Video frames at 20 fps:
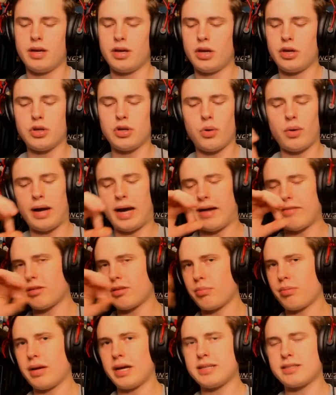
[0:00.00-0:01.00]
You don't have
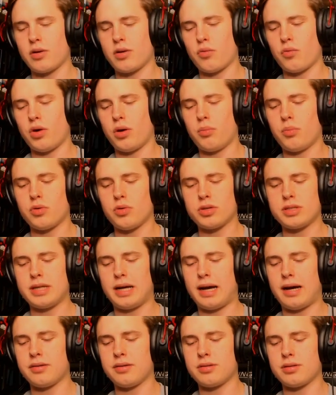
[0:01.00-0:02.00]
to place it 1 more
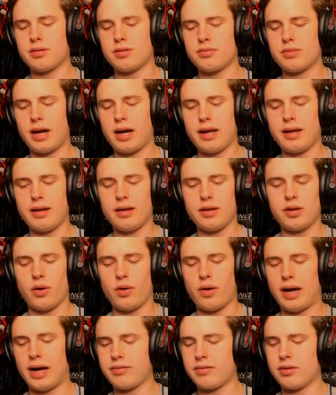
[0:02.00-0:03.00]
tile to the right. You
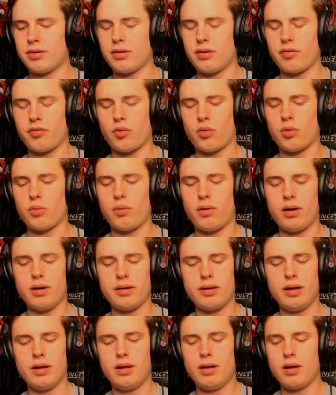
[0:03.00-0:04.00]
don't have to do the
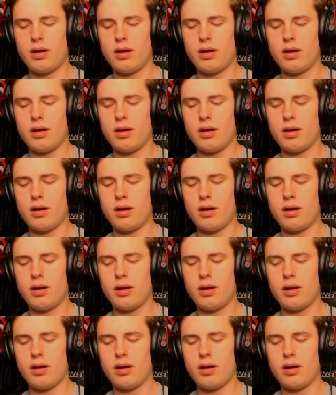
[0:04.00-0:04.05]
4-1.